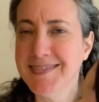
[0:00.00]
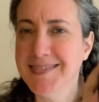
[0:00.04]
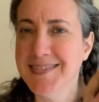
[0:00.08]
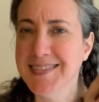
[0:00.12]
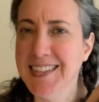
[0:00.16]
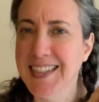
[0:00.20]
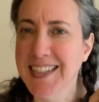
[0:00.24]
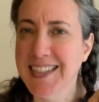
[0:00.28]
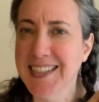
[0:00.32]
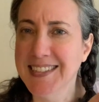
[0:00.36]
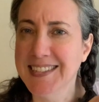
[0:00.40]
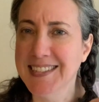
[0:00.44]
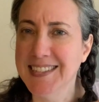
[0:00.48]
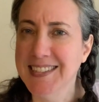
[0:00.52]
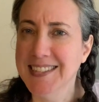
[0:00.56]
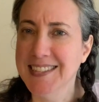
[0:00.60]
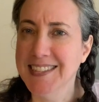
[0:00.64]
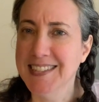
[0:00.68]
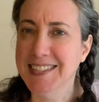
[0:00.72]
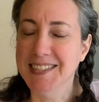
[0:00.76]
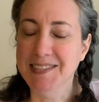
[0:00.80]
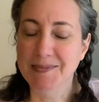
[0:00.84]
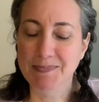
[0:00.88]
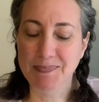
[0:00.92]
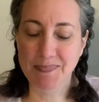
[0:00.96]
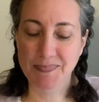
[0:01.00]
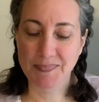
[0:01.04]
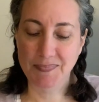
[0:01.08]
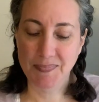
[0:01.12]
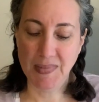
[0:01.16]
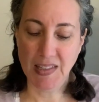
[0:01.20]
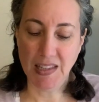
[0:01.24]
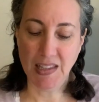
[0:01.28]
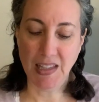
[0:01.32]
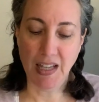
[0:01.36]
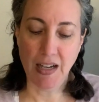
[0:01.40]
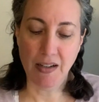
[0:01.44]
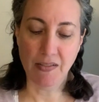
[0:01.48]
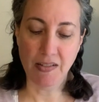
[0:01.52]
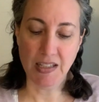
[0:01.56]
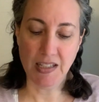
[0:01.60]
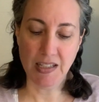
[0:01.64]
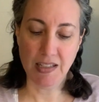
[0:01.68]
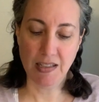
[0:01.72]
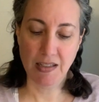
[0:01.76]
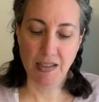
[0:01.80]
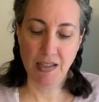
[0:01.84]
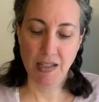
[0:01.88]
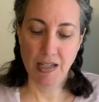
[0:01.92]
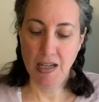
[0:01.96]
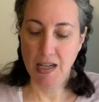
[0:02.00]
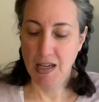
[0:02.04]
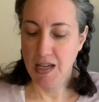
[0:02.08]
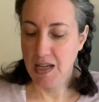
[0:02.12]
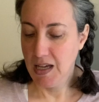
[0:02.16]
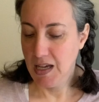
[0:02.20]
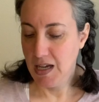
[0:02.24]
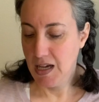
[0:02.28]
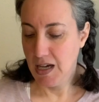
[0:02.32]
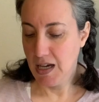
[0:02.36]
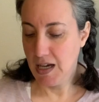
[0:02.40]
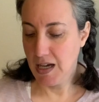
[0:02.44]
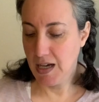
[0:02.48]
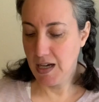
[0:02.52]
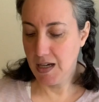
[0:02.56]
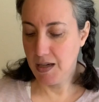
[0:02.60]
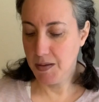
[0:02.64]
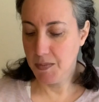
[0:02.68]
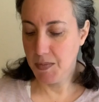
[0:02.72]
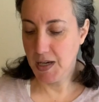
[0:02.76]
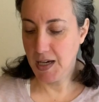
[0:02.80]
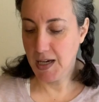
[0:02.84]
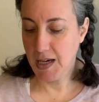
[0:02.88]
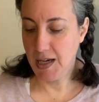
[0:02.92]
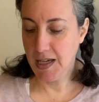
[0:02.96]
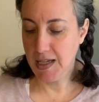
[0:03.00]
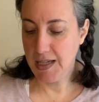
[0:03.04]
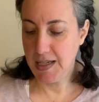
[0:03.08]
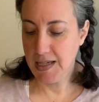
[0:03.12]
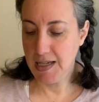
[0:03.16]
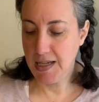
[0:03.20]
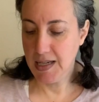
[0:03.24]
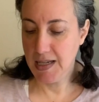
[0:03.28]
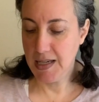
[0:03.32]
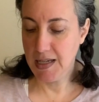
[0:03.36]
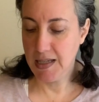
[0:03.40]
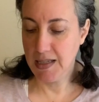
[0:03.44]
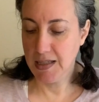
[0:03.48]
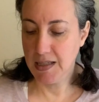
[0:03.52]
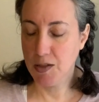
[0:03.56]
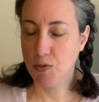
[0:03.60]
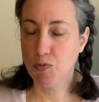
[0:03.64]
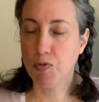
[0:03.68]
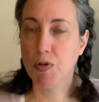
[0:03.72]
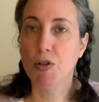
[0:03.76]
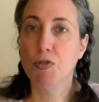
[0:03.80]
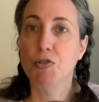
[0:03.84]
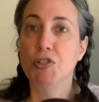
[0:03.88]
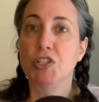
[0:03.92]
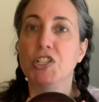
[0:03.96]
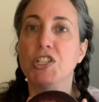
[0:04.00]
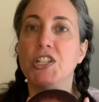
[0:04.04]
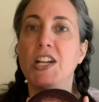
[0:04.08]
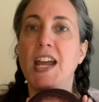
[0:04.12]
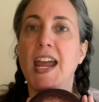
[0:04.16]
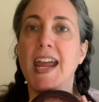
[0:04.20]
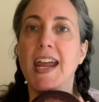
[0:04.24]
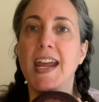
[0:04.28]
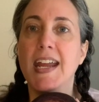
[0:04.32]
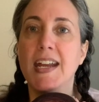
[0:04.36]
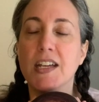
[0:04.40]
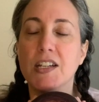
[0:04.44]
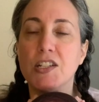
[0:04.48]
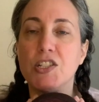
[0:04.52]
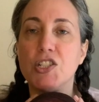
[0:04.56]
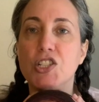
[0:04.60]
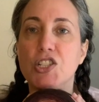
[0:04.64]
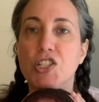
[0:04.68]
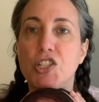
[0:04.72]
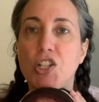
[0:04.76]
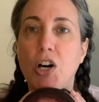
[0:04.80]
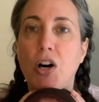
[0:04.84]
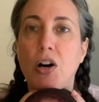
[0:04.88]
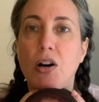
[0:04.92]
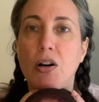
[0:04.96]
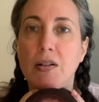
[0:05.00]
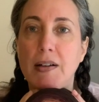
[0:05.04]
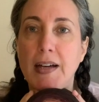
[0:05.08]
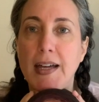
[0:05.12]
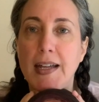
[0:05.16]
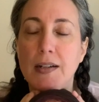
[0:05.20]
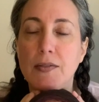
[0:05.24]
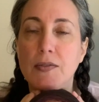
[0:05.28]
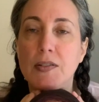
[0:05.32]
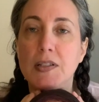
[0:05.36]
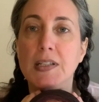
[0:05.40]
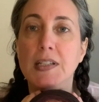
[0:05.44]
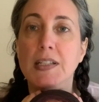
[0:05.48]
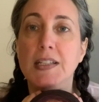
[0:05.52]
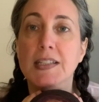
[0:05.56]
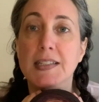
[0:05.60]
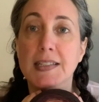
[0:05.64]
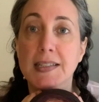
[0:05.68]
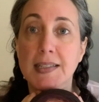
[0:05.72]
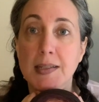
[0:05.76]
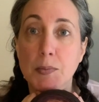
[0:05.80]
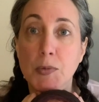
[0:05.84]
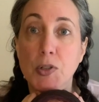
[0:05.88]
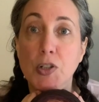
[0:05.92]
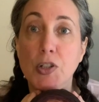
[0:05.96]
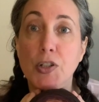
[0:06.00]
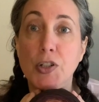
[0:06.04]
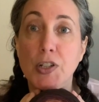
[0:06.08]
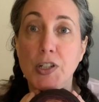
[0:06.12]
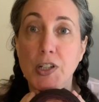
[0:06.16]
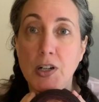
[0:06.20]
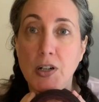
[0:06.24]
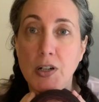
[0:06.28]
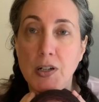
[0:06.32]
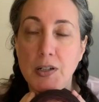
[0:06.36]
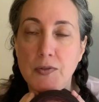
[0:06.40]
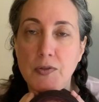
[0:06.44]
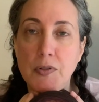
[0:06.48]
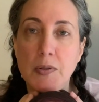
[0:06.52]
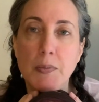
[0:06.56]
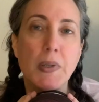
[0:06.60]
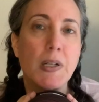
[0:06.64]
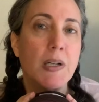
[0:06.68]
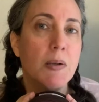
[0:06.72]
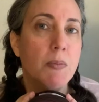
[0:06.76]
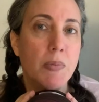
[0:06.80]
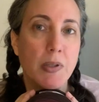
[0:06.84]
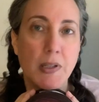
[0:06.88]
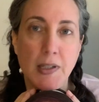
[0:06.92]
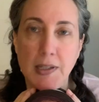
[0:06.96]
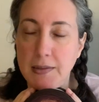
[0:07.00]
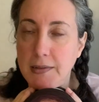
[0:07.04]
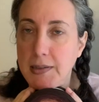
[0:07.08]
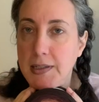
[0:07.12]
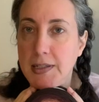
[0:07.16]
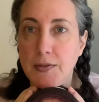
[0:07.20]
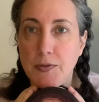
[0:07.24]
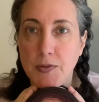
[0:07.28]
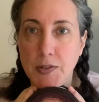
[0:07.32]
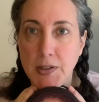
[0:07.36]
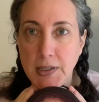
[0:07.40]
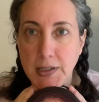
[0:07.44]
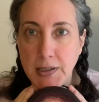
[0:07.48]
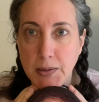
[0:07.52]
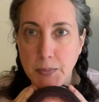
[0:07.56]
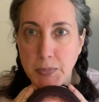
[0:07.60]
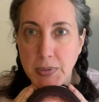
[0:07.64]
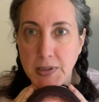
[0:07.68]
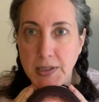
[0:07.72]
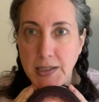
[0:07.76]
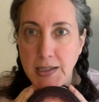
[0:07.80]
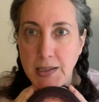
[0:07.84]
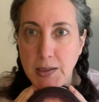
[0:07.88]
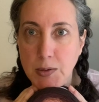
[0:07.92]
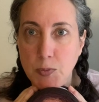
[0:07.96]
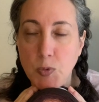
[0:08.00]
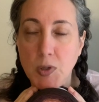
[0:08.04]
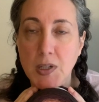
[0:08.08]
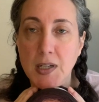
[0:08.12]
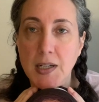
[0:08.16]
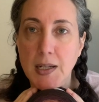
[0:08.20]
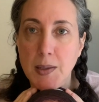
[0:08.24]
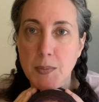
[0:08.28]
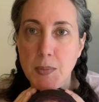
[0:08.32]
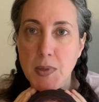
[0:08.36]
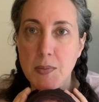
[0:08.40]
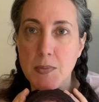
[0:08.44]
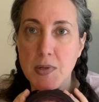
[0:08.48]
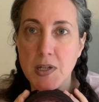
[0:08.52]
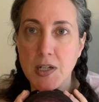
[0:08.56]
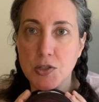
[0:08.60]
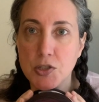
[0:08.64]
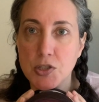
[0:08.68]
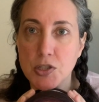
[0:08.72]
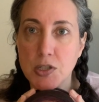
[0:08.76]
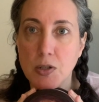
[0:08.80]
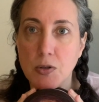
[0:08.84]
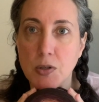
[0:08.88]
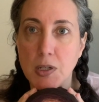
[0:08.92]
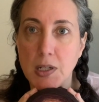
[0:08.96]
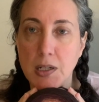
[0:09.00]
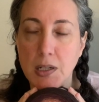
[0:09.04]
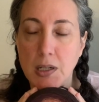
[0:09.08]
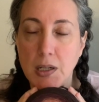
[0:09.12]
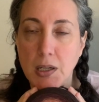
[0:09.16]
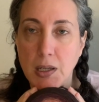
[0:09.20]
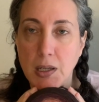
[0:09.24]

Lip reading: Yeah, dude. Love it. I crocheted a shawl out of a similar yarn from a completely different company. One day maybe I'll show it.